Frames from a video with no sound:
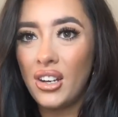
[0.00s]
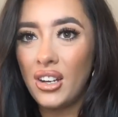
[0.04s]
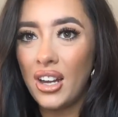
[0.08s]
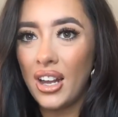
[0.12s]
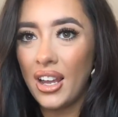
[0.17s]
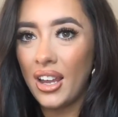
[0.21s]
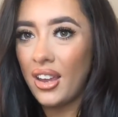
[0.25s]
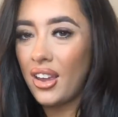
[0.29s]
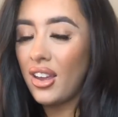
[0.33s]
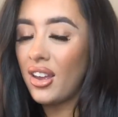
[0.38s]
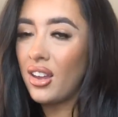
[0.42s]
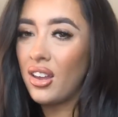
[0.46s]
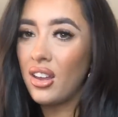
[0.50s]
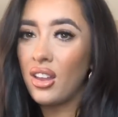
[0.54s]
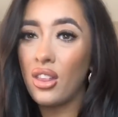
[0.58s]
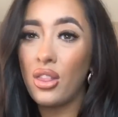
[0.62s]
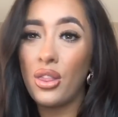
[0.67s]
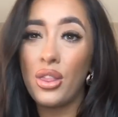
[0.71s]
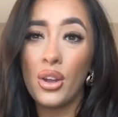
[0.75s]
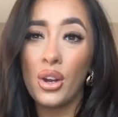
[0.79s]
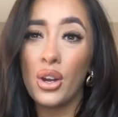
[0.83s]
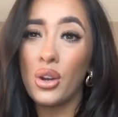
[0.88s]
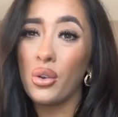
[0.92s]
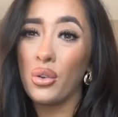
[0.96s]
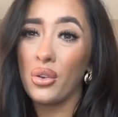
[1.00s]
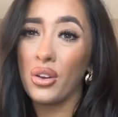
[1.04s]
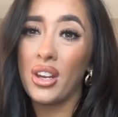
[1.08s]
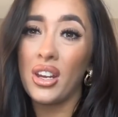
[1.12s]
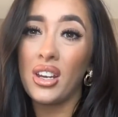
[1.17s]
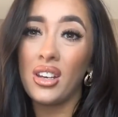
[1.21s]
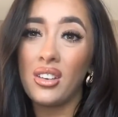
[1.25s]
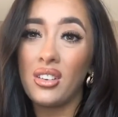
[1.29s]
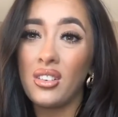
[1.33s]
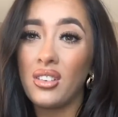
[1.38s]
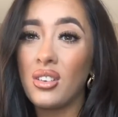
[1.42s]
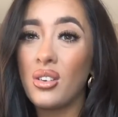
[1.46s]
Like, they're
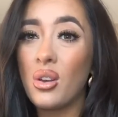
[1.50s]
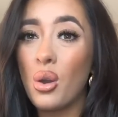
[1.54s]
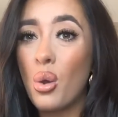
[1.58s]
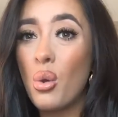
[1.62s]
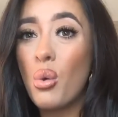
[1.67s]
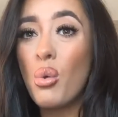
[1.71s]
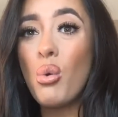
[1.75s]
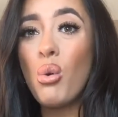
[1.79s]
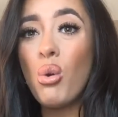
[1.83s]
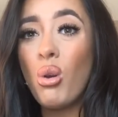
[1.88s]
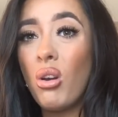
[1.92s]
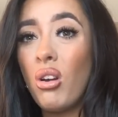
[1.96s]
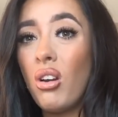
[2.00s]
gonna go